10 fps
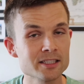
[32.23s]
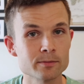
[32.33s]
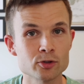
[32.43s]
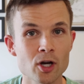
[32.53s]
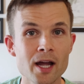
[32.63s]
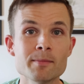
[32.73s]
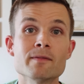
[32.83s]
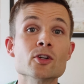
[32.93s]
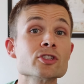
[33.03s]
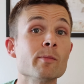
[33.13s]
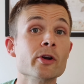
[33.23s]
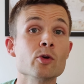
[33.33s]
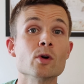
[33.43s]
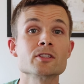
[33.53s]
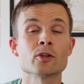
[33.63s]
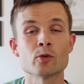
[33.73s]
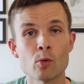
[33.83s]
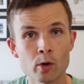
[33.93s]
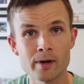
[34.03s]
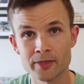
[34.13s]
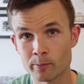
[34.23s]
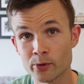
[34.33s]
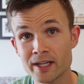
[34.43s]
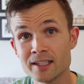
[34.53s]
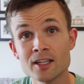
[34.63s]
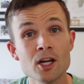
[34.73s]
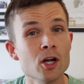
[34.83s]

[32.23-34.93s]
and subscribe if you're someone who wants to learn more about the breed,